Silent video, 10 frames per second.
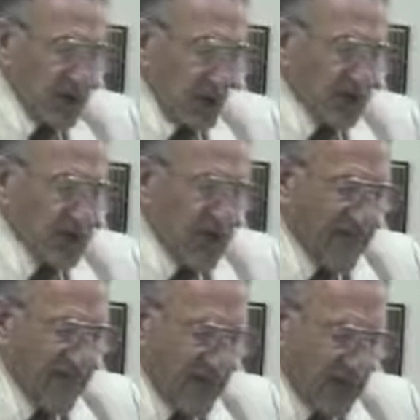Don't
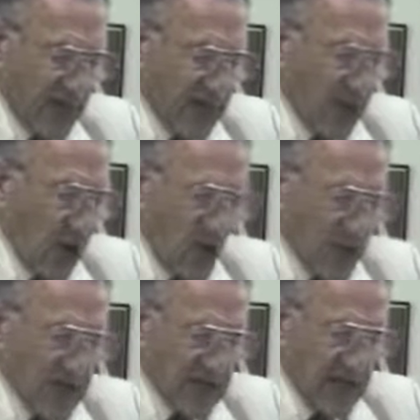stop for anything. No
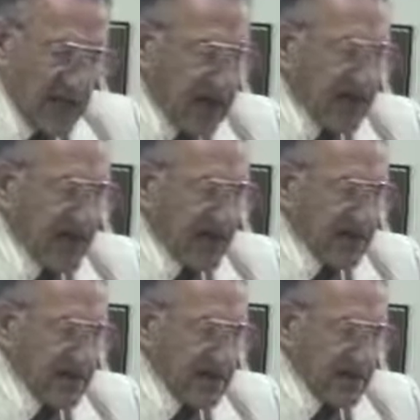reasoning, nothing
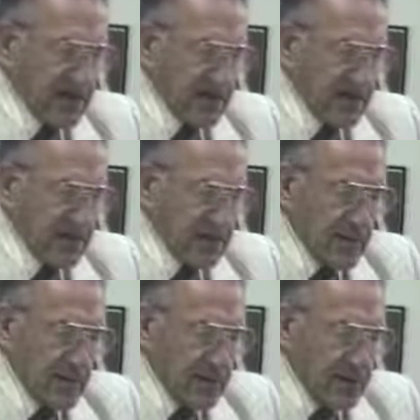else.
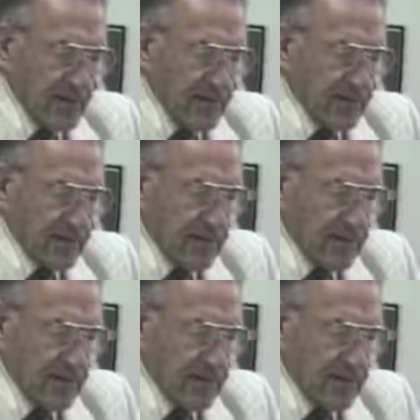See?